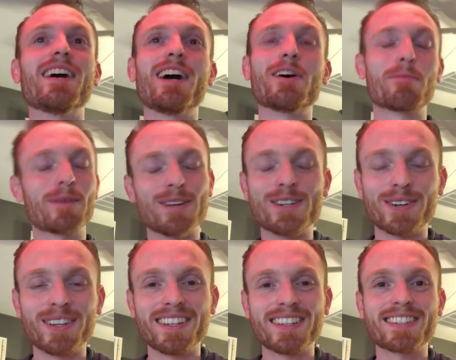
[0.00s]
I hope you
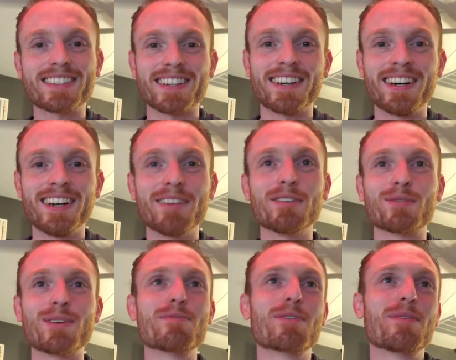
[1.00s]
enjoyed this. It was
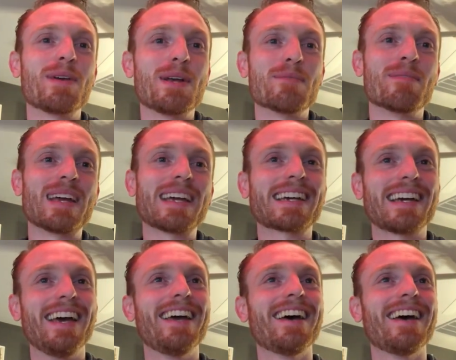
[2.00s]
fun for me to make.